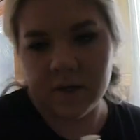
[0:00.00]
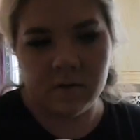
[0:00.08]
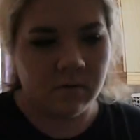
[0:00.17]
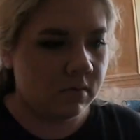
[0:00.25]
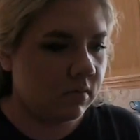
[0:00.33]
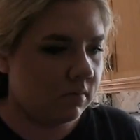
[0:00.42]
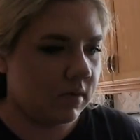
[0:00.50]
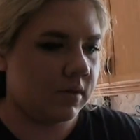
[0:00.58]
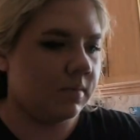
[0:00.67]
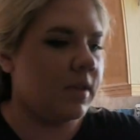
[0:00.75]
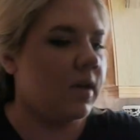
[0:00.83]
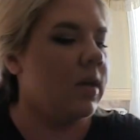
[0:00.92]
I used,
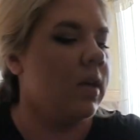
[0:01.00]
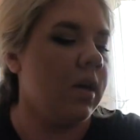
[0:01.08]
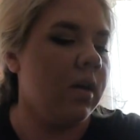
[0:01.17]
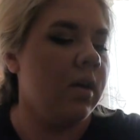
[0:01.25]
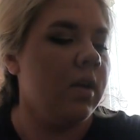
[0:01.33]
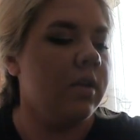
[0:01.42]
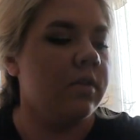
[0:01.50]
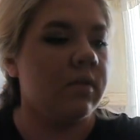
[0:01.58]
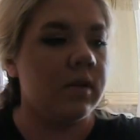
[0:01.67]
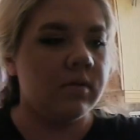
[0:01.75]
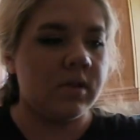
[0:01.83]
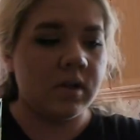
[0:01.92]

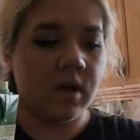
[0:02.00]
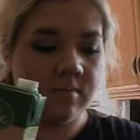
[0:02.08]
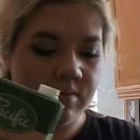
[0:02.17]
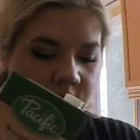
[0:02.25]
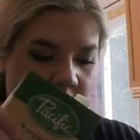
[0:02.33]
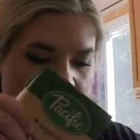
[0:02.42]
So I used a cup and a